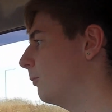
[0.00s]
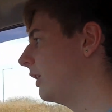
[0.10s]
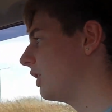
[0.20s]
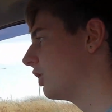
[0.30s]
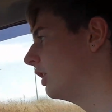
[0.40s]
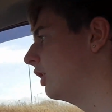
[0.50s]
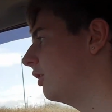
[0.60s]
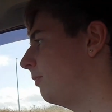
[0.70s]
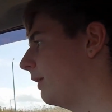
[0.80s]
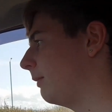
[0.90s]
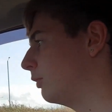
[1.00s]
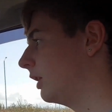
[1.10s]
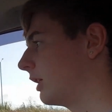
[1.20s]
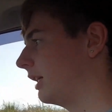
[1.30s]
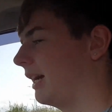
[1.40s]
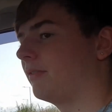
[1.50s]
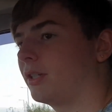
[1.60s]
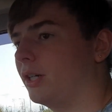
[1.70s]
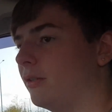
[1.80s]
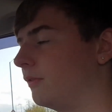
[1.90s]
which a lot of people are going to have to
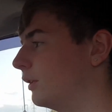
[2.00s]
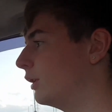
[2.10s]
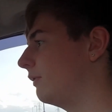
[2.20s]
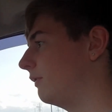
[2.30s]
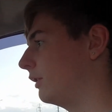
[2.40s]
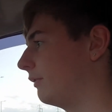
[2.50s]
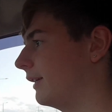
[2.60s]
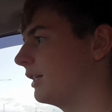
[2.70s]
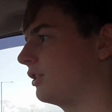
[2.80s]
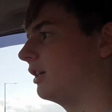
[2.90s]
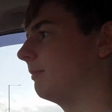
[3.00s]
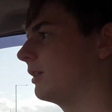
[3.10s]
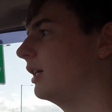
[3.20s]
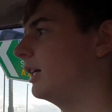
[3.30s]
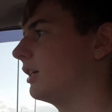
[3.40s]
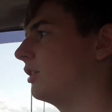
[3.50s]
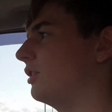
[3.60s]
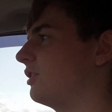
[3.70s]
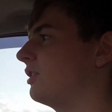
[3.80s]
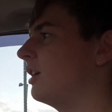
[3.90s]
go for a first time car,
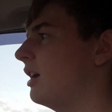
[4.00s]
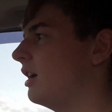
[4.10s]
because